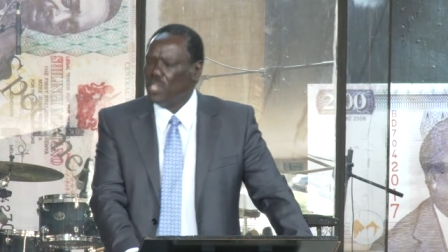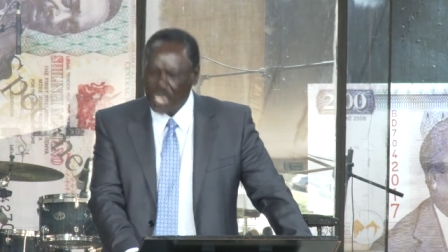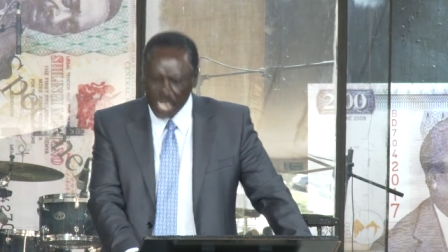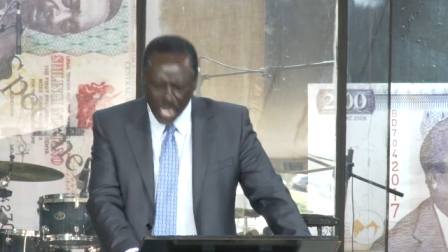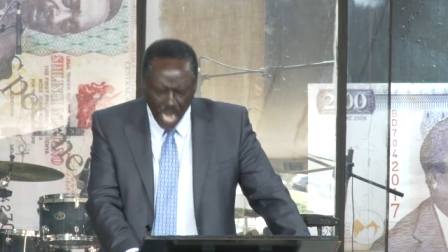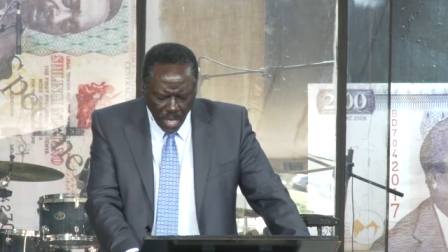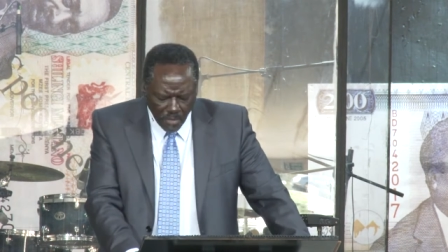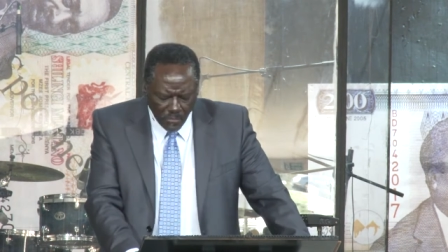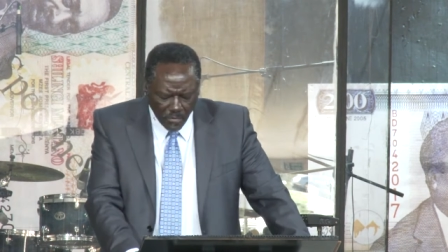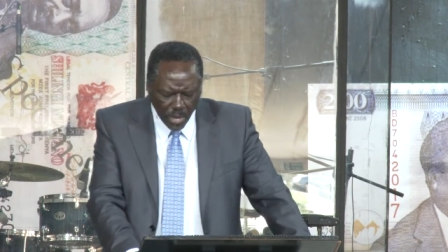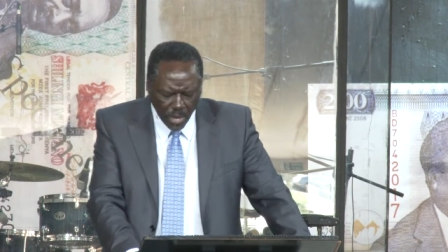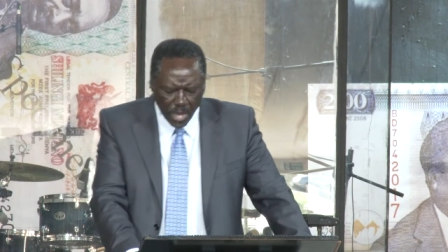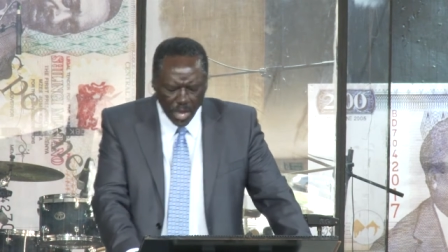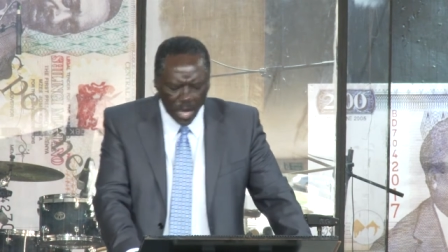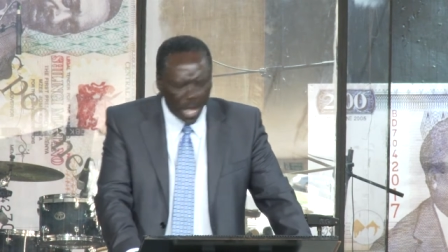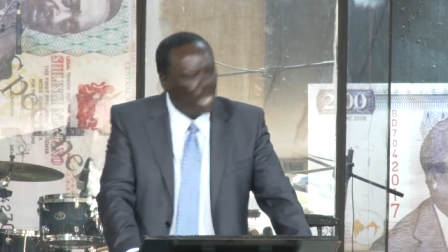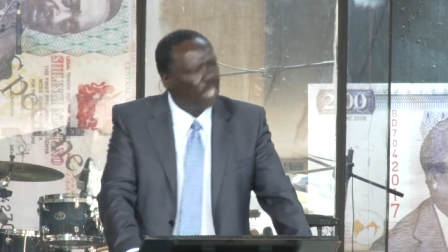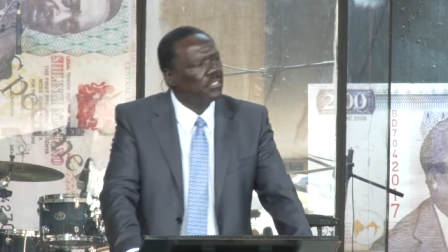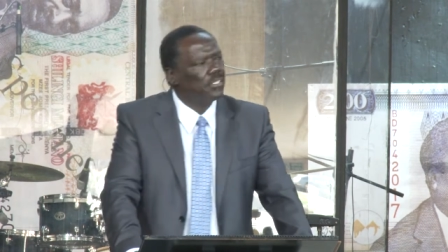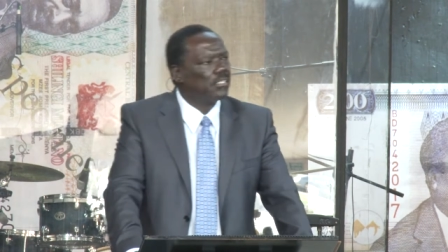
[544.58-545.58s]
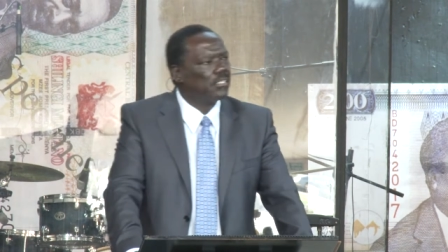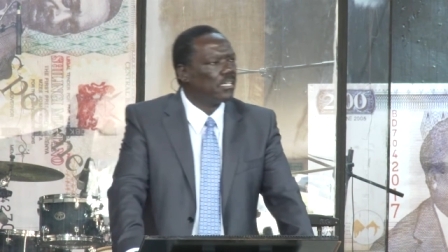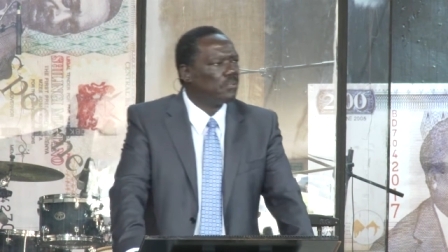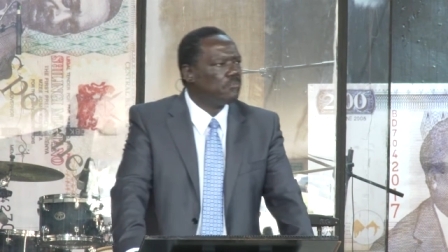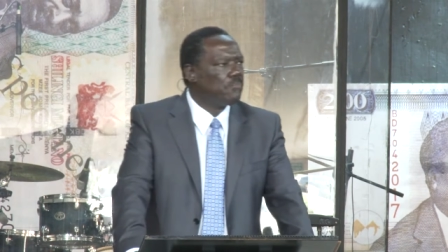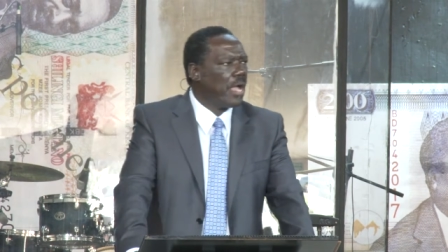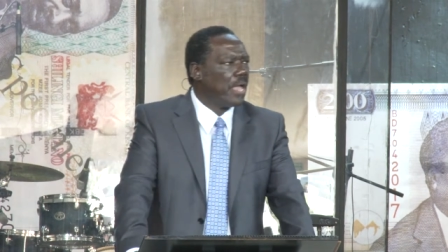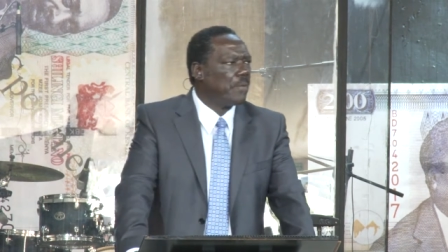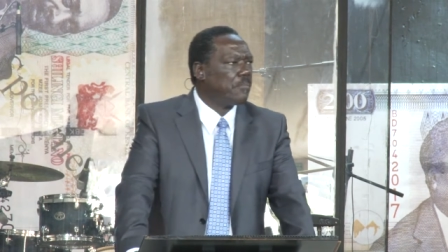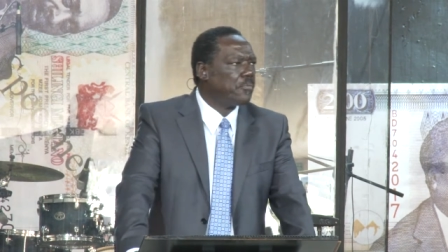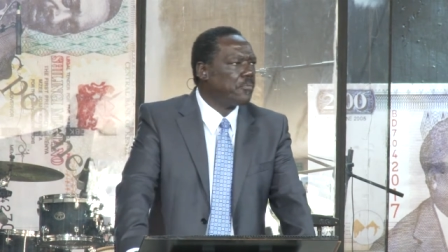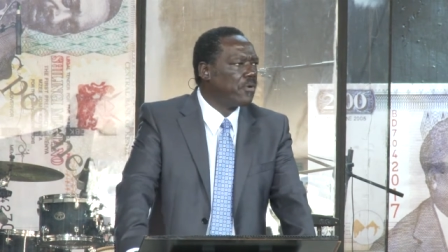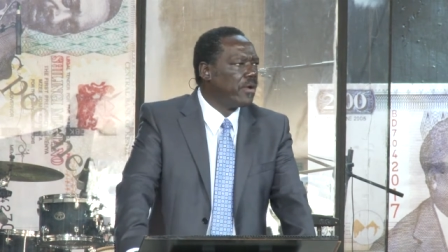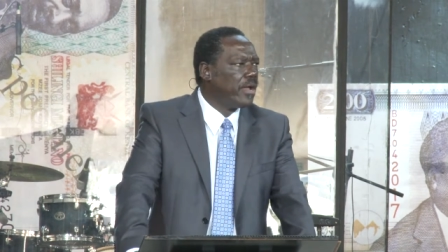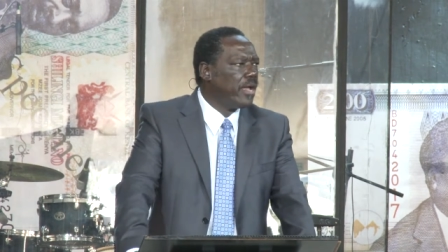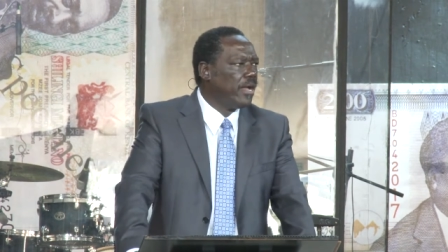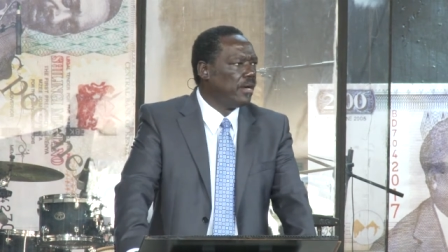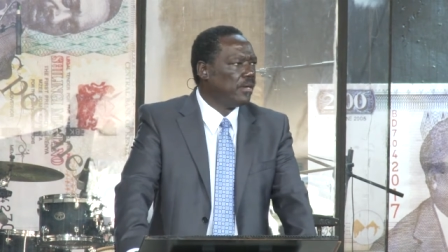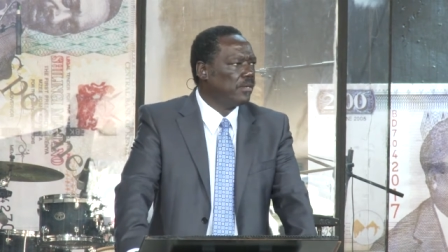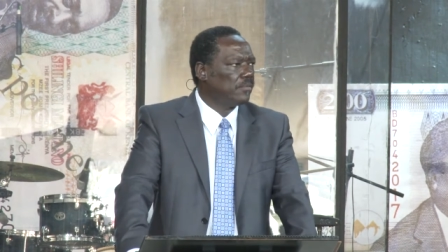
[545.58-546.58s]
you never answered my
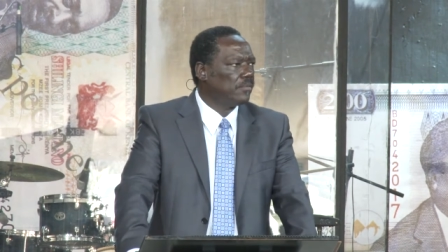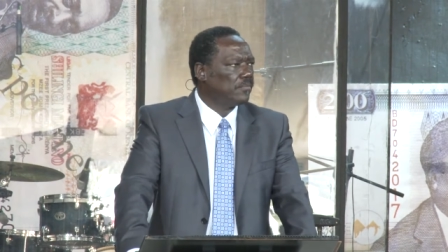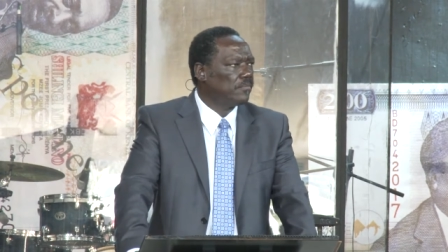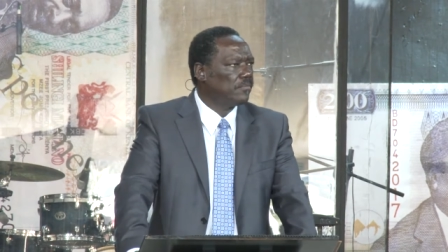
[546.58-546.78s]
prayer."